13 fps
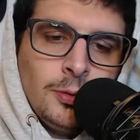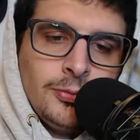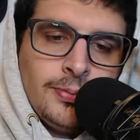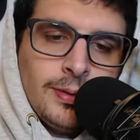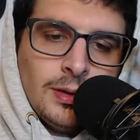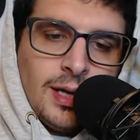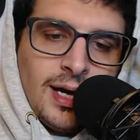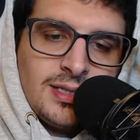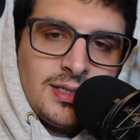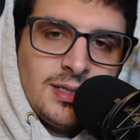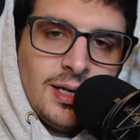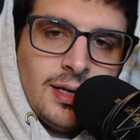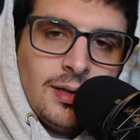movement
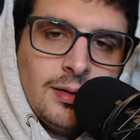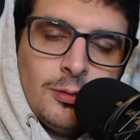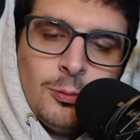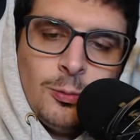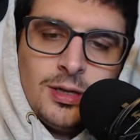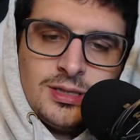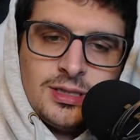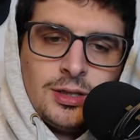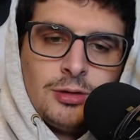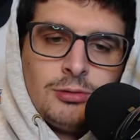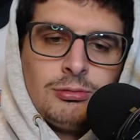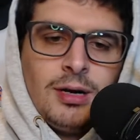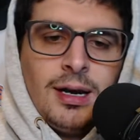last night
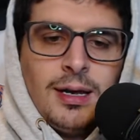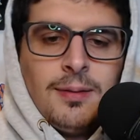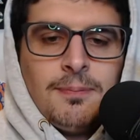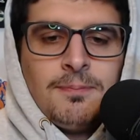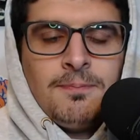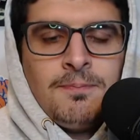wasn't great,